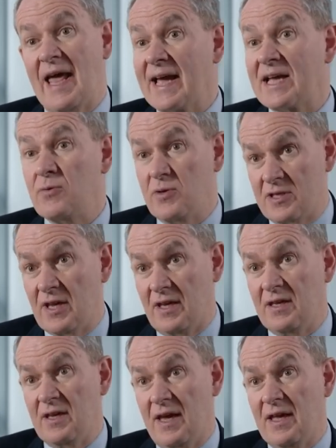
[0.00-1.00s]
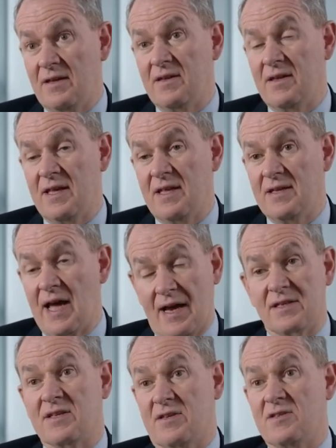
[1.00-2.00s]
equity in
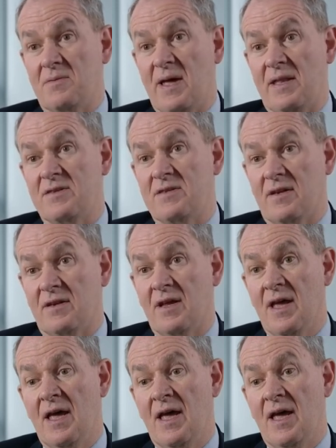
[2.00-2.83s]
access to medicine.